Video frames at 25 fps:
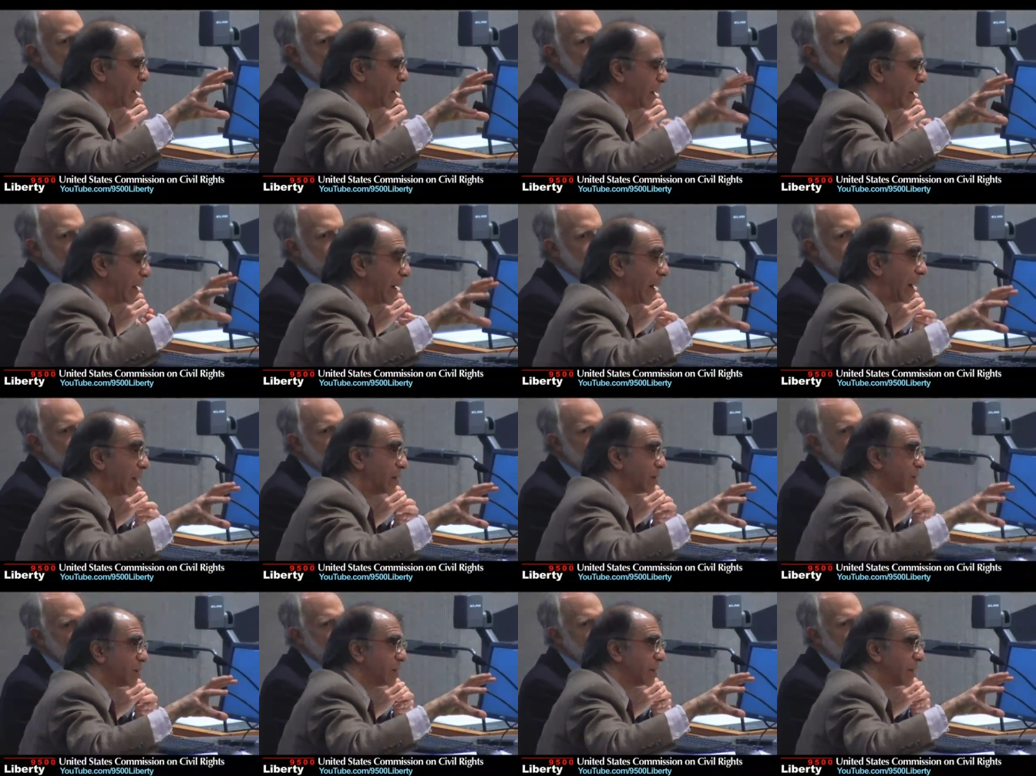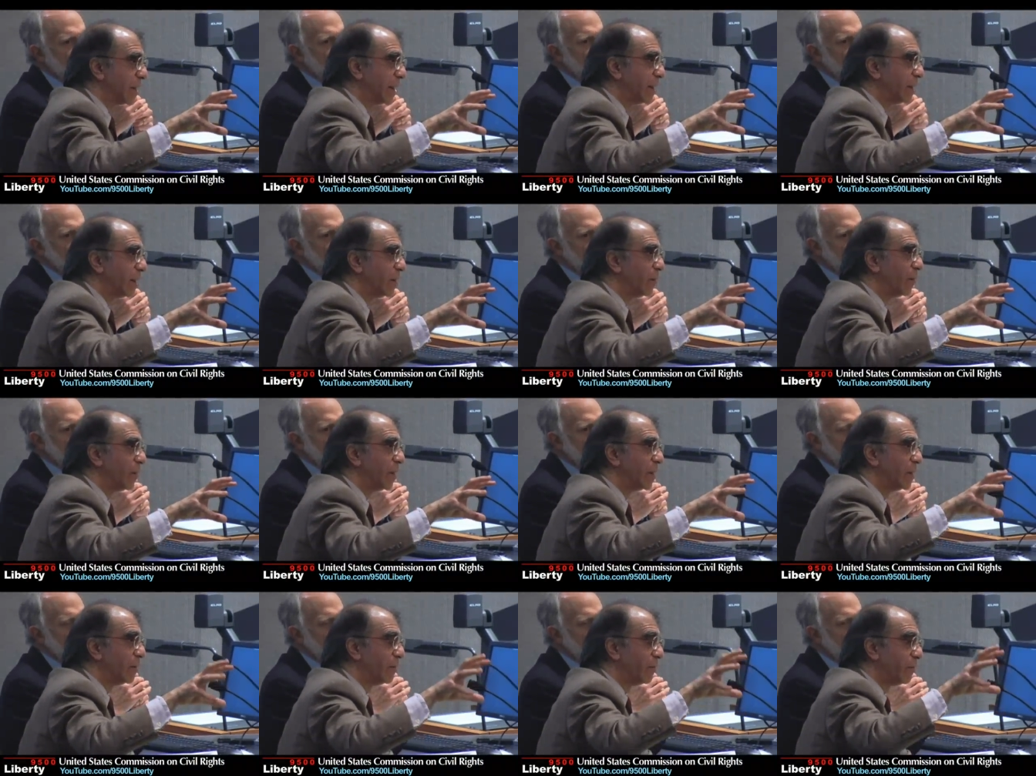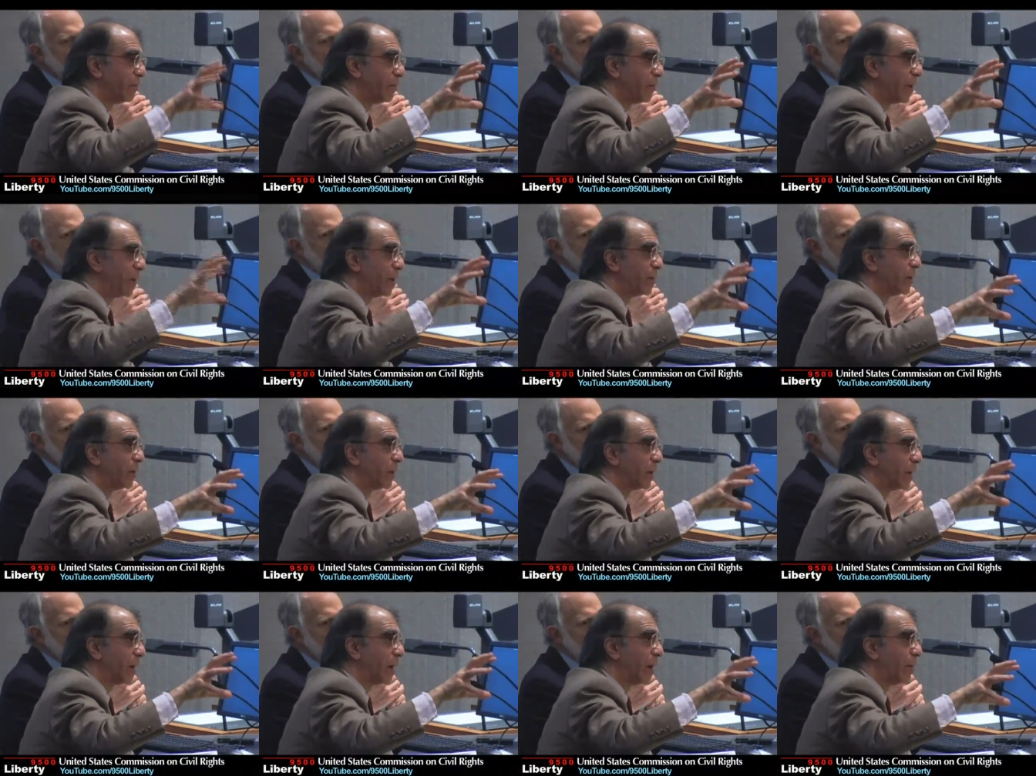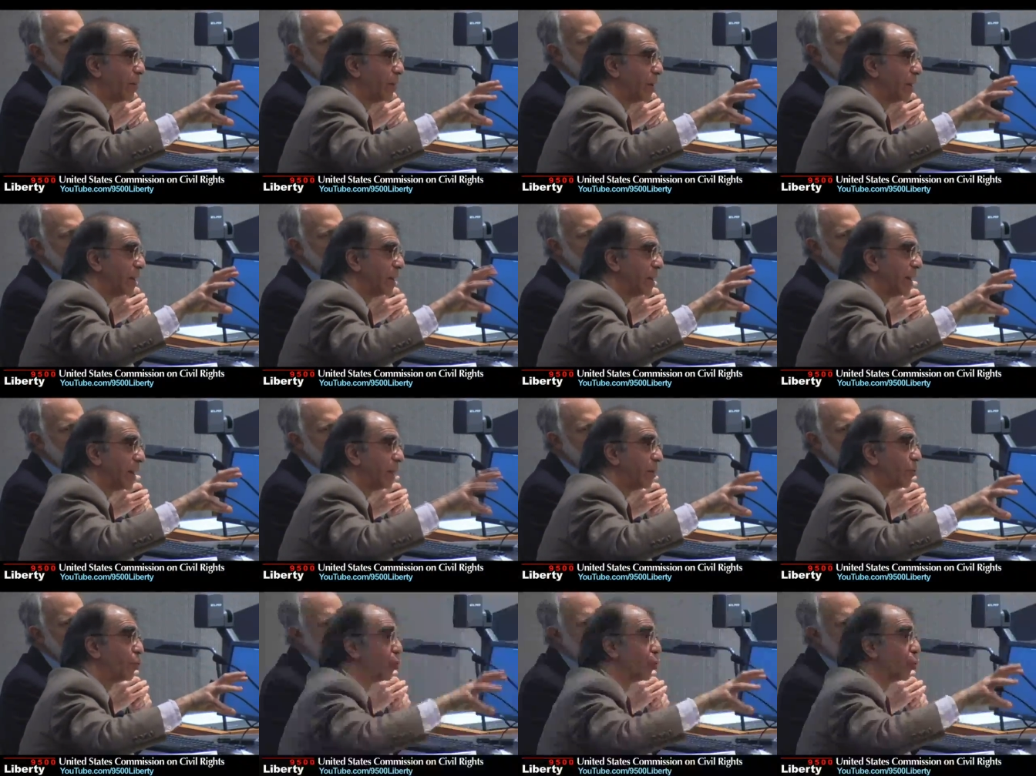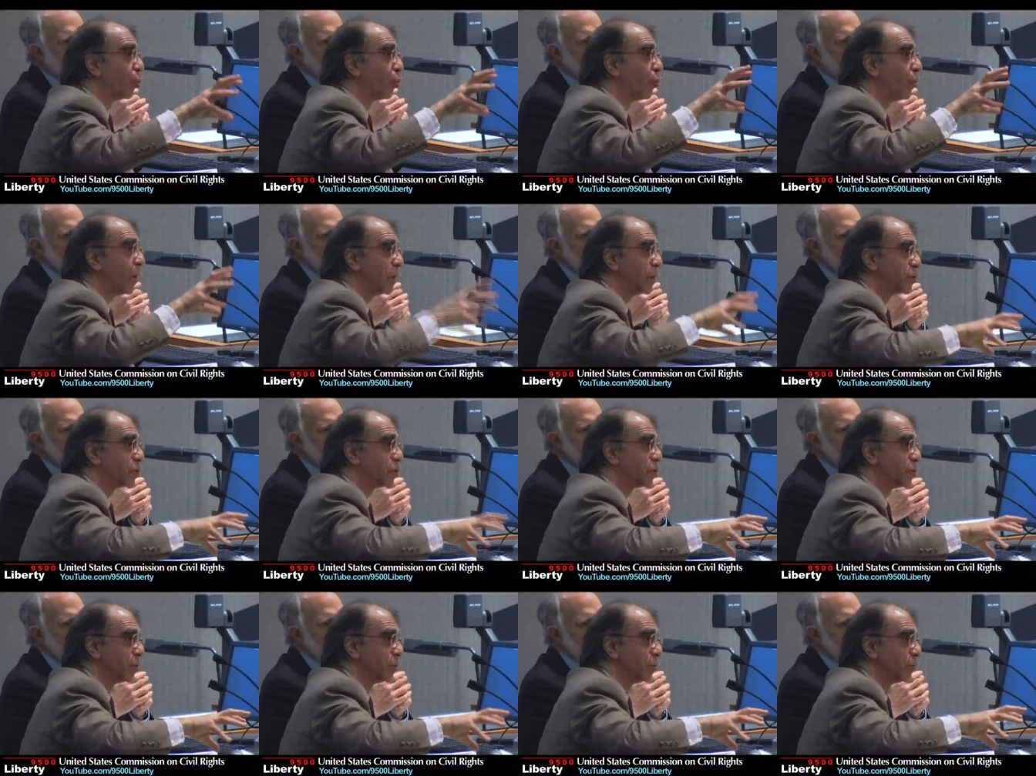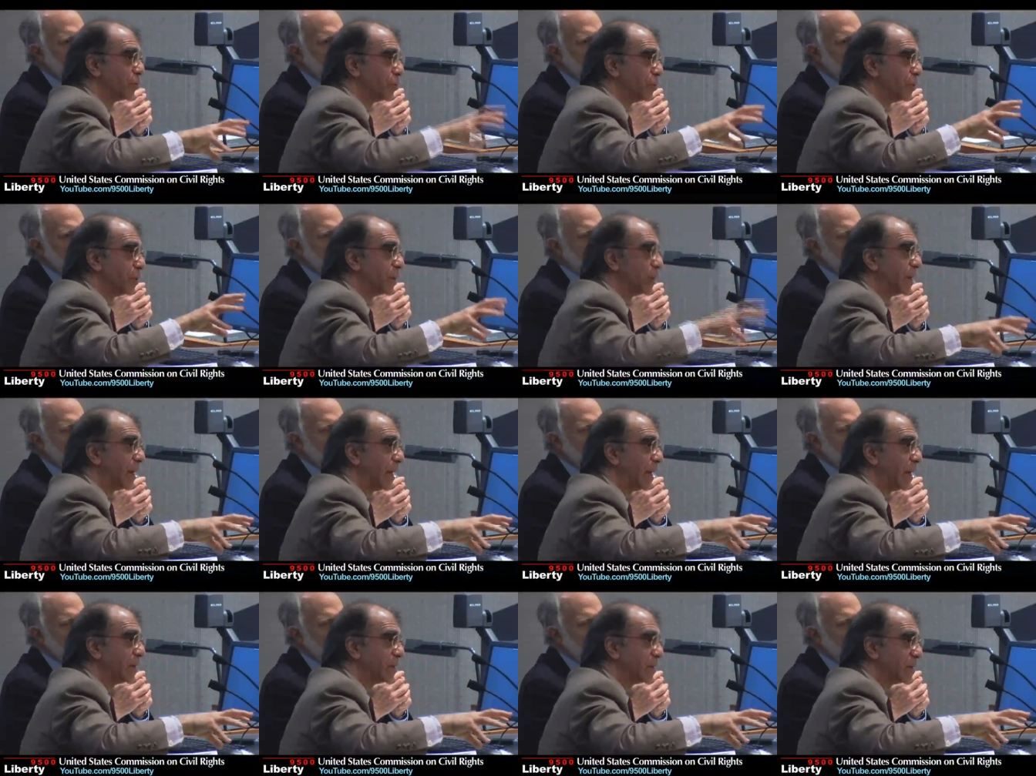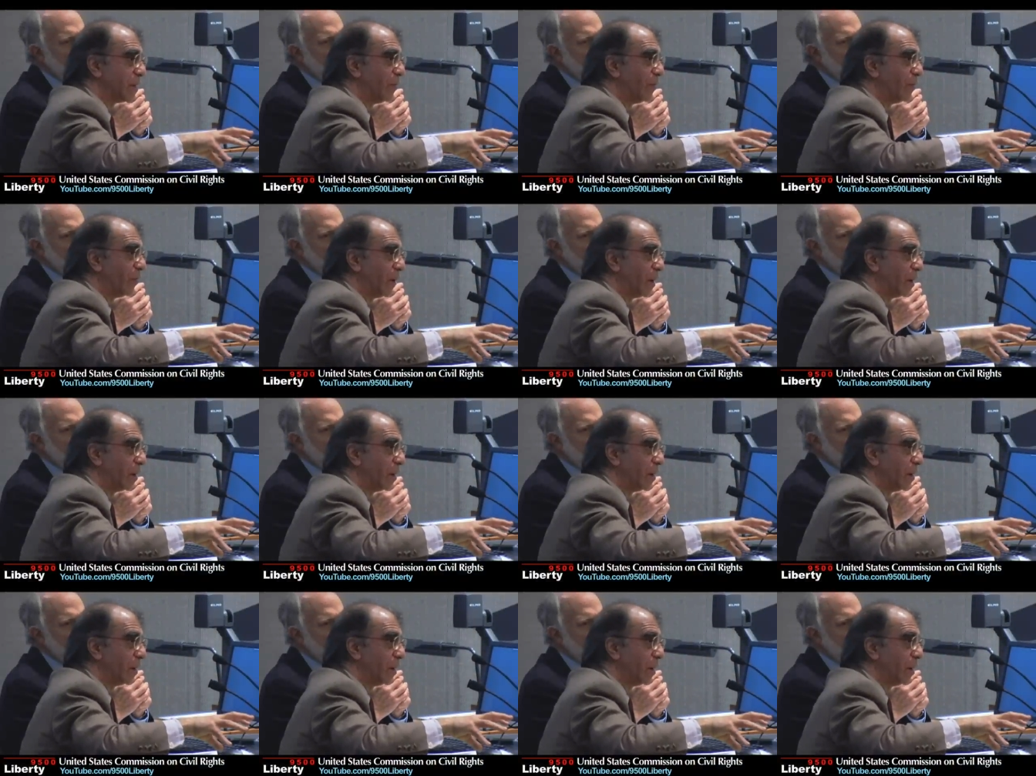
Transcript: analysis. I think when the federal government then requests you to detain someone,